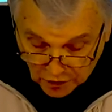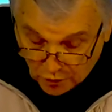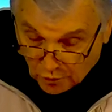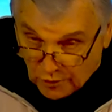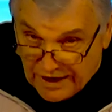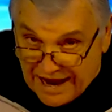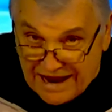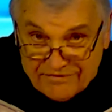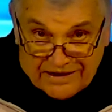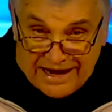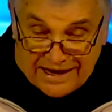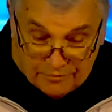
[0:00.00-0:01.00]
We haven't
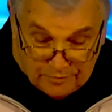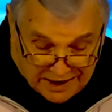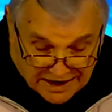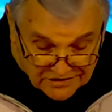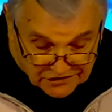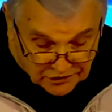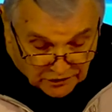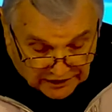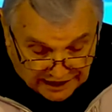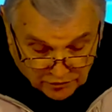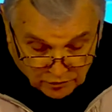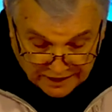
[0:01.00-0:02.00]
had apostle
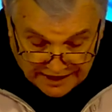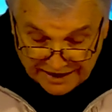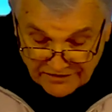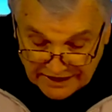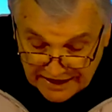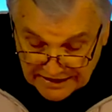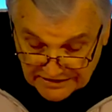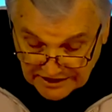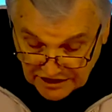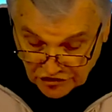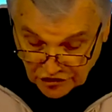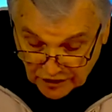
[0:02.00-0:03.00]
and we haven't had
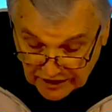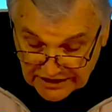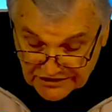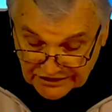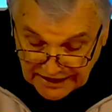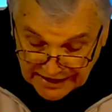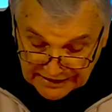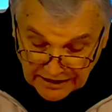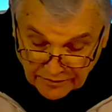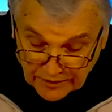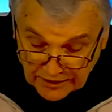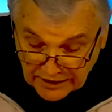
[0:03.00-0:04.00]
teacher. It's not
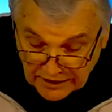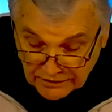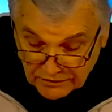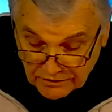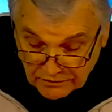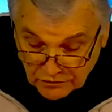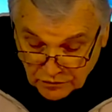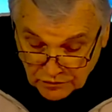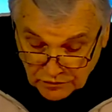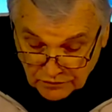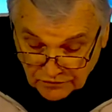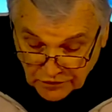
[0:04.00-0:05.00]
up in
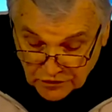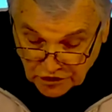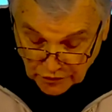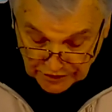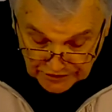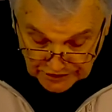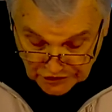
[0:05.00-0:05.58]
1 Corinthians